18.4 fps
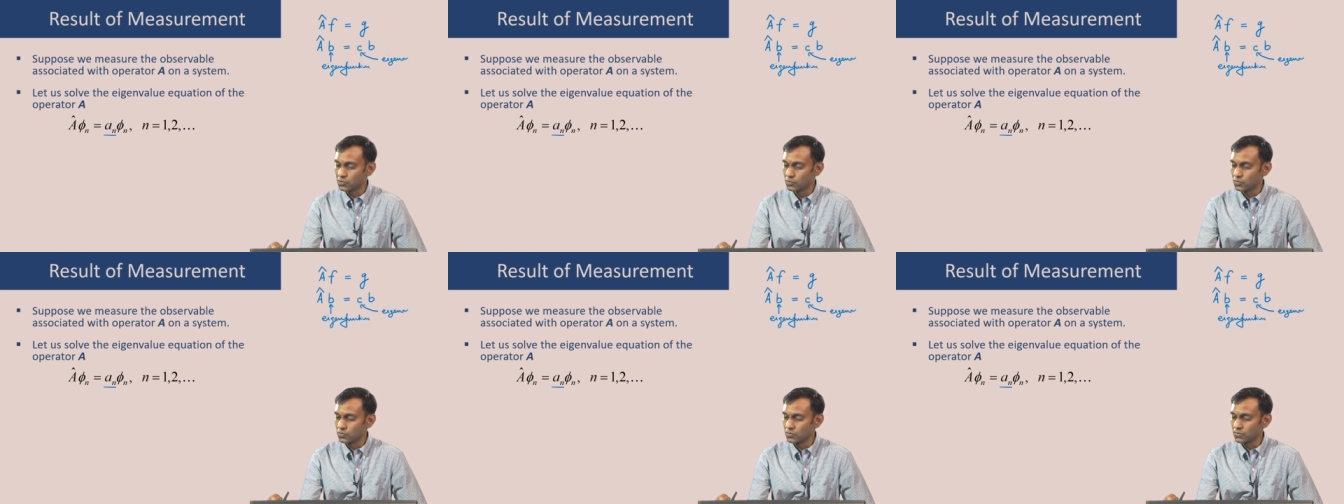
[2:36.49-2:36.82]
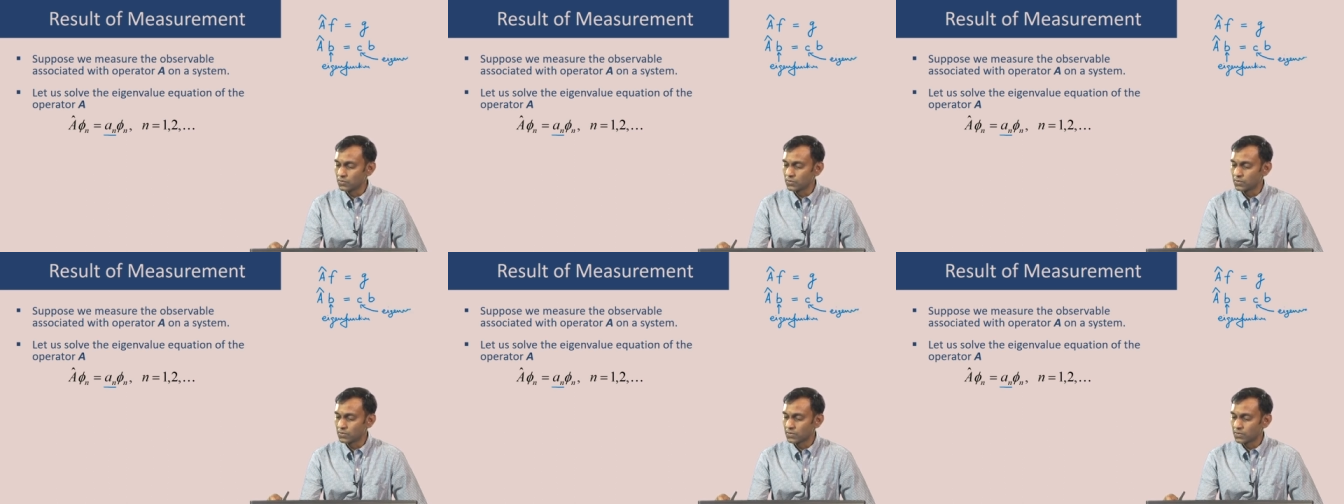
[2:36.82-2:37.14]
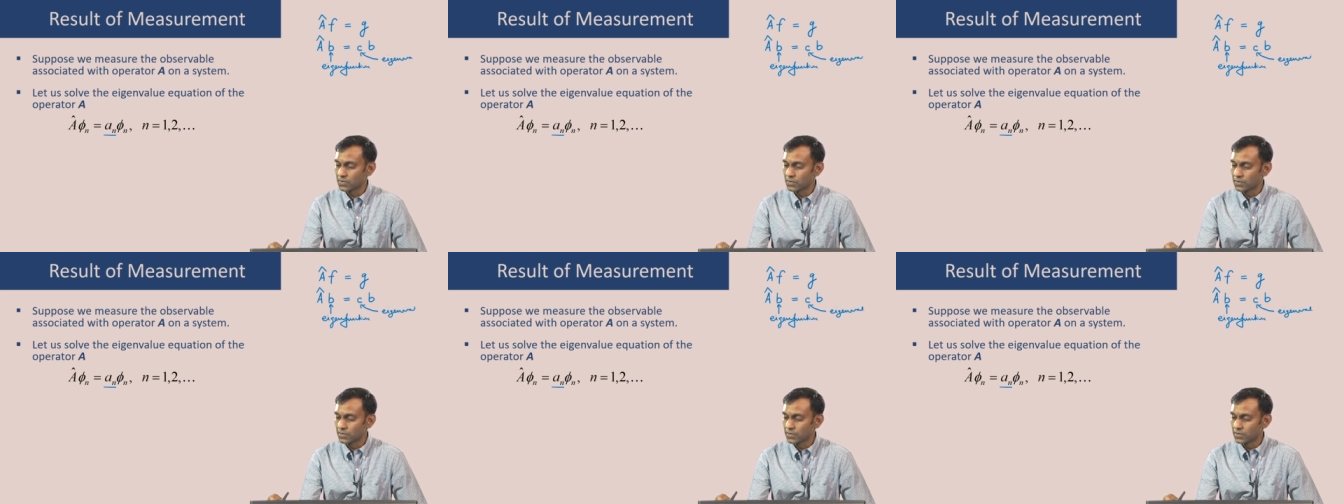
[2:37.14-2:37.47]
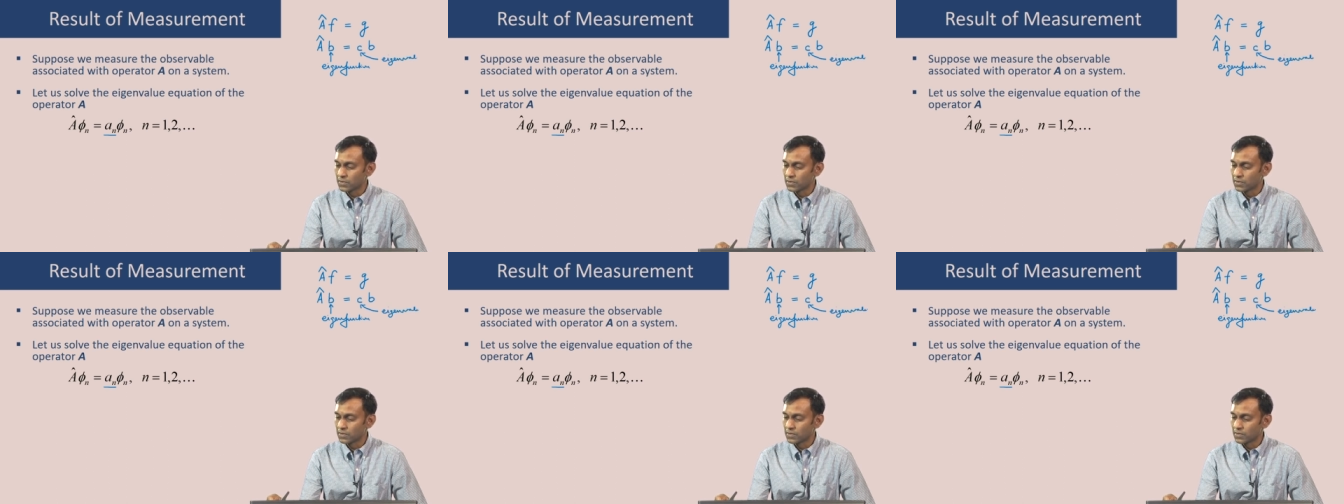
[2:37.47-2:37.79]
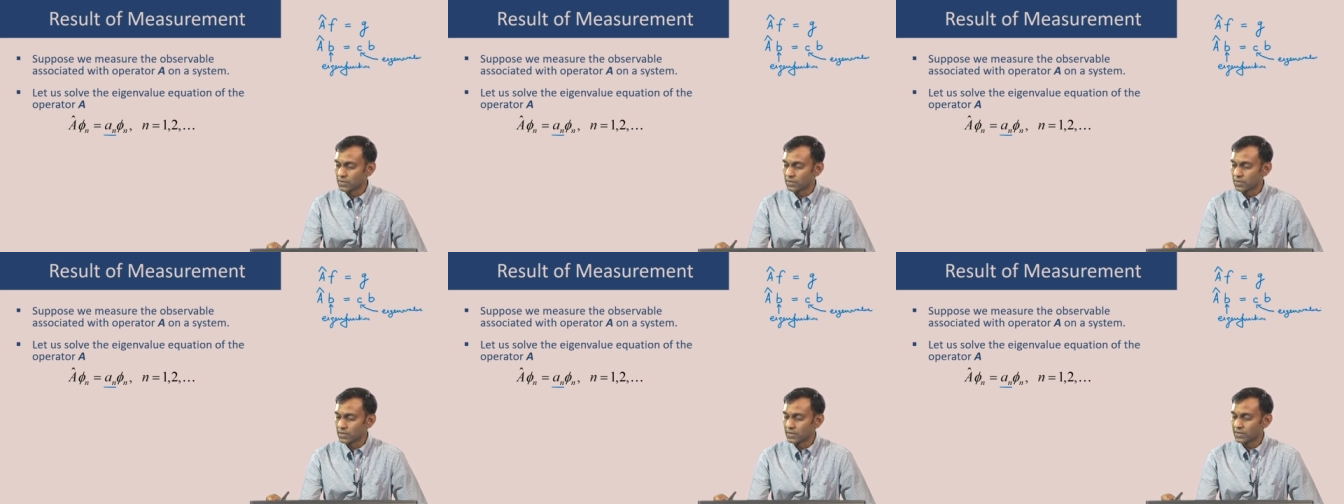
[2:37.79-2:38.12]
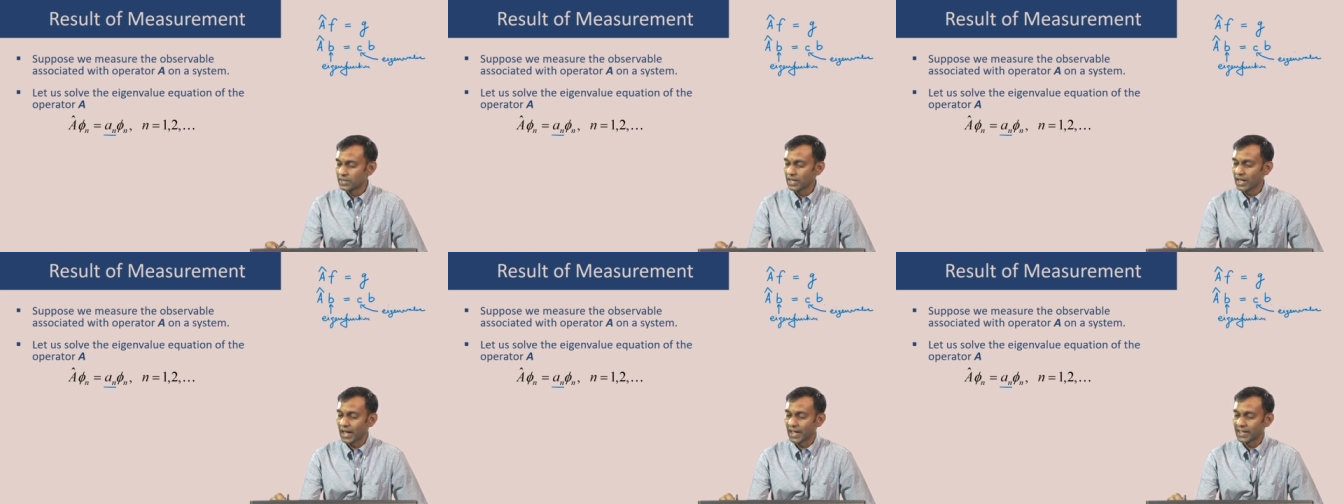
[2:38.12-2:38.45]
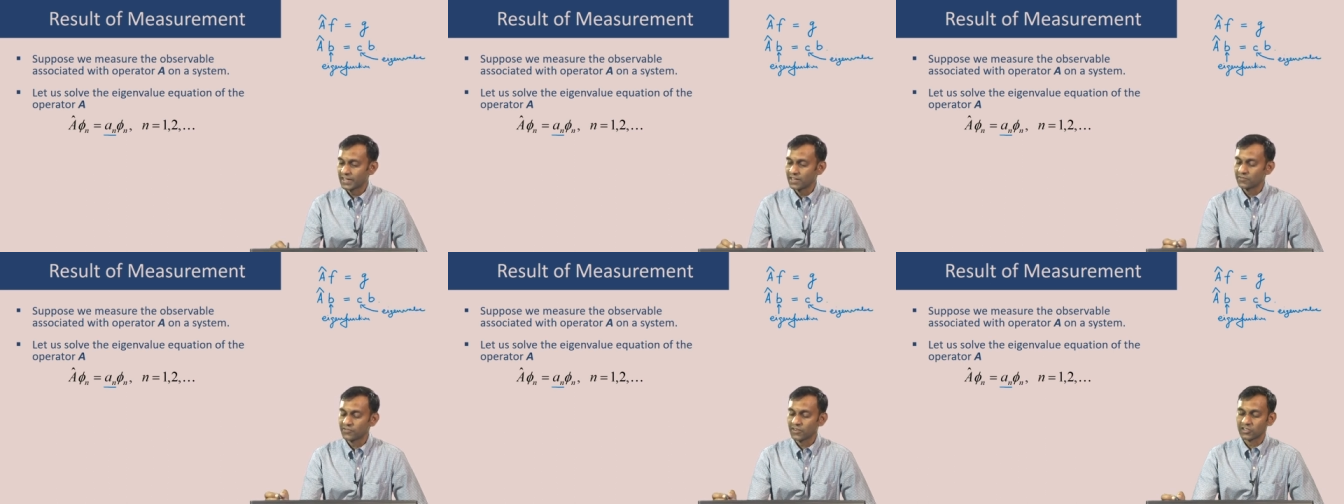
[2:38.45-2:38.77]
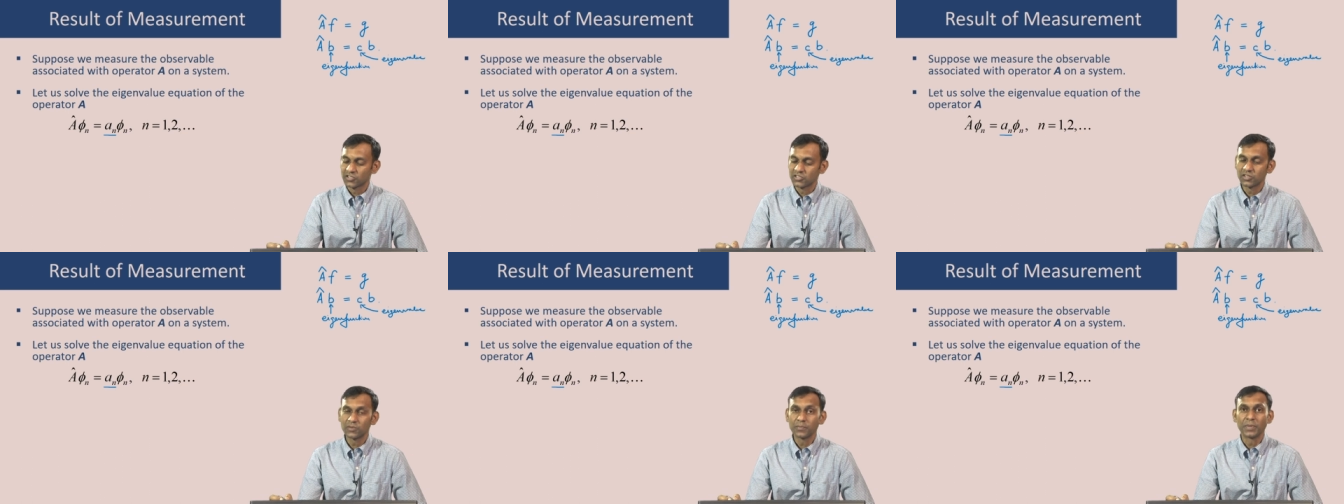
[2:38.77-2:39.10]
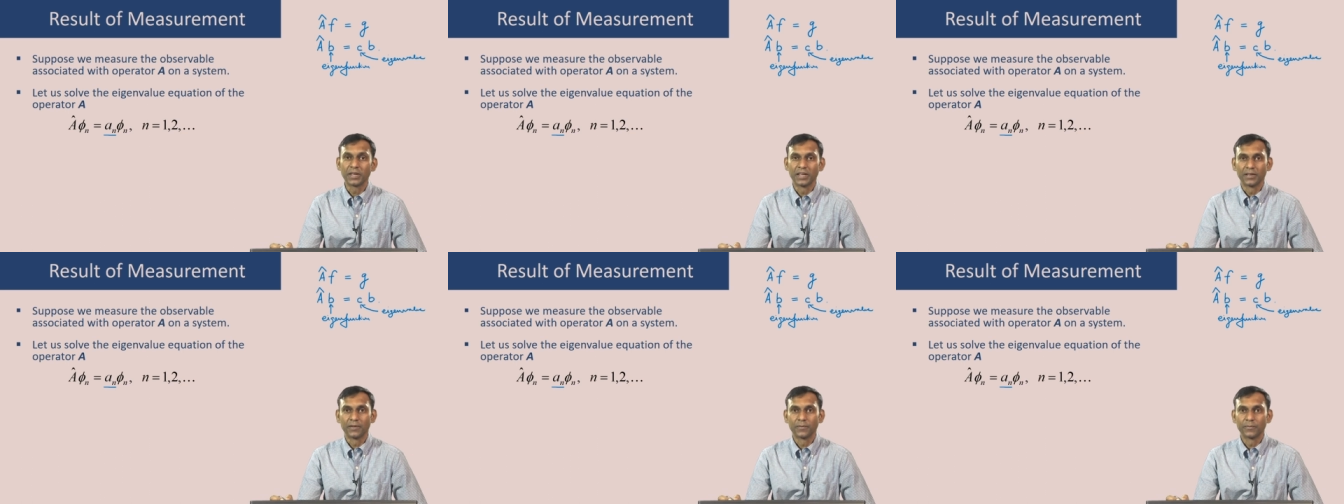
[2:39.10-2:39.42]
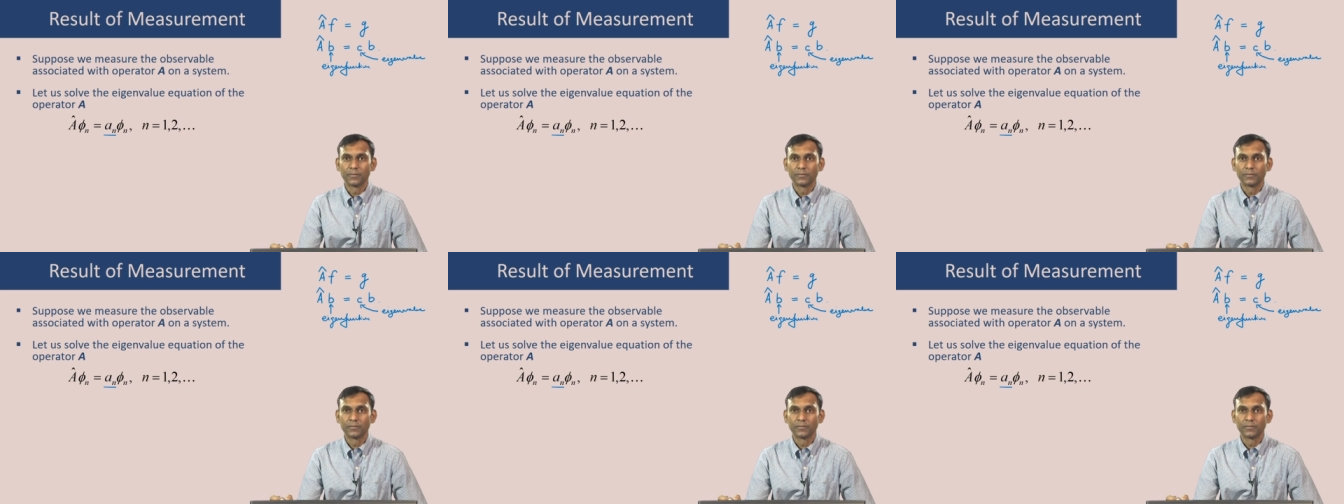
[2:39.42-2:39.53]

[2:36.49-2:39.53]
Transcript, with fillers: to the eigenfunction b.